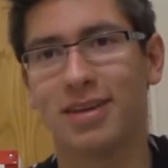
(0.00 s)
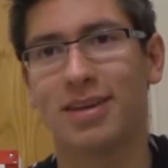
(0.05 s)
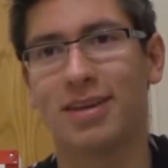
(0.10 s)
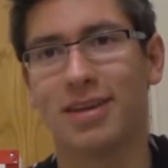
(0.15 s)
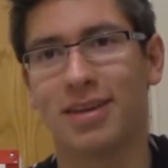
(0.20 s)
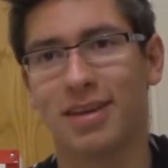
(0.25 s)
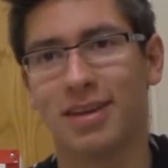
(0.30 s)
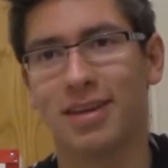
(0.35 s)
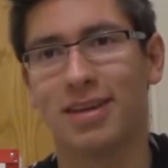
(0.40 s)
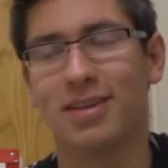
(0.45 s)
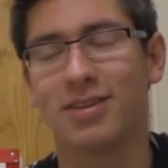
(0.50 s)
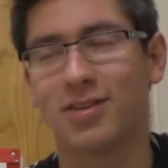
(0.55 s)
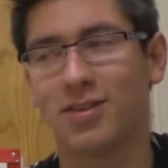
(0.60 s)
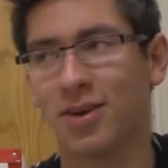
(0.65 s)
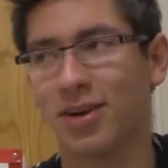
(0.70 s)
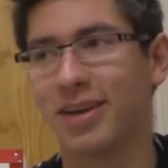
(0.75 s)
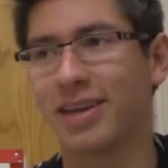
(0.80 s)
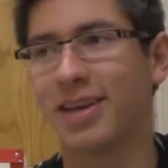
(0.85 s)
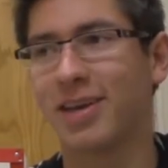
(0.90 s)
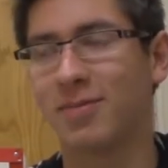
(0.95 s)

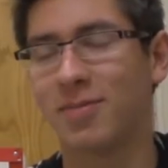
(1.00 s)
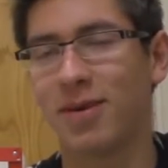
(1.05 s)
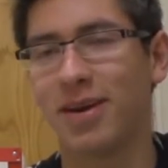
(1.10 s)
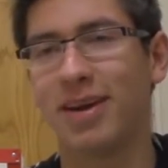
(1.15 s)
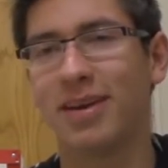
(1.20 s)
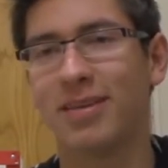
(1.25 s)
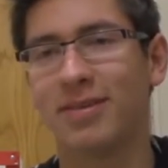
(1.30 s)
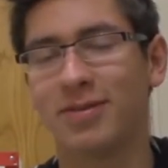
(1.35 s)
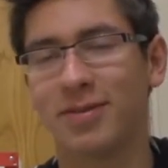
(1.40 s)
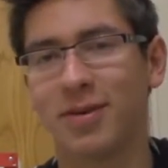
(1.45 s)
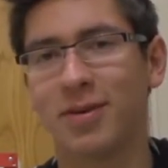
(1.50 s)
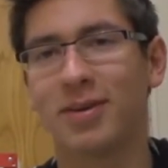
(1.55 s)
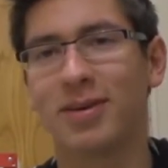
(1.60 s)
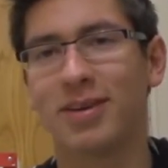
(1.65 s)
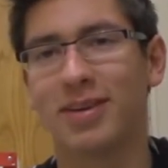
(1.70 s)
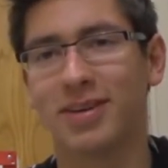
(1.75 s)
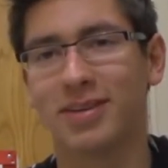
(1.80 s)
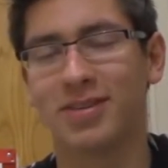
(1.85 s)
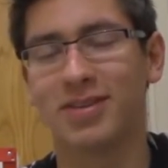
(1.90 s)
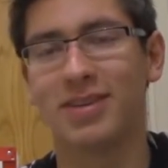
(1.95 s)
trying to get by Just in foreign
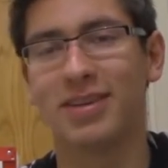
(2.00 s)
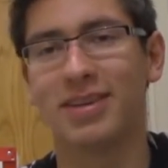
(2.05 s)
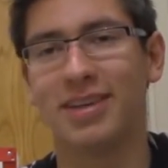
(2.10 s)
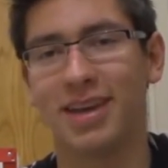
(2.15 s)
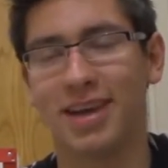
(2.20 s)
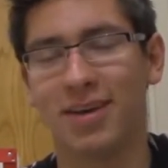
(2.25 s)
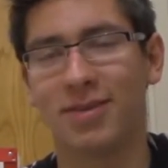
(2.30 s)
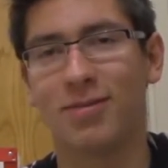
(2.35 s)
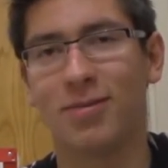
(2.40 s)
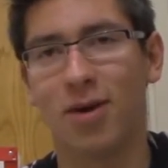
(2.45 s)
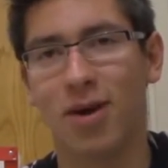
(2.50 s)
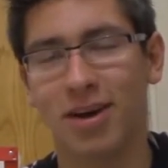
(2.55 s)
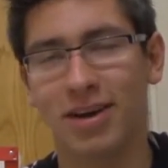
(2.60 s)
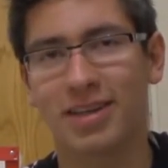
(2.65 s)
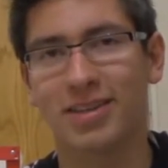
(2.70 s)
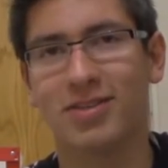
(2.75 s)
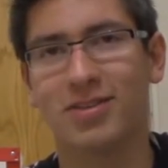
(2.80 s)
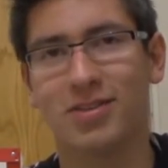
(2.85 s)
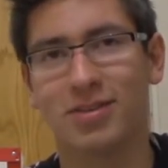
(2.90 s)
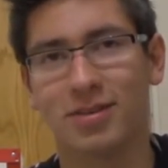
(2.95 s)
rock and juice. Yeah,
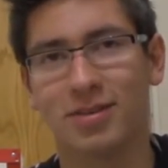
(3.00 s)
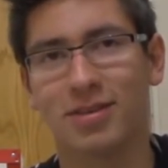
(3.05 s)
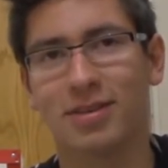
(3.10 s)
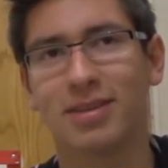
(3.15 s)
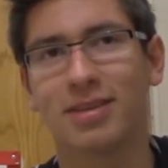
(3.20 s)
rock and juice.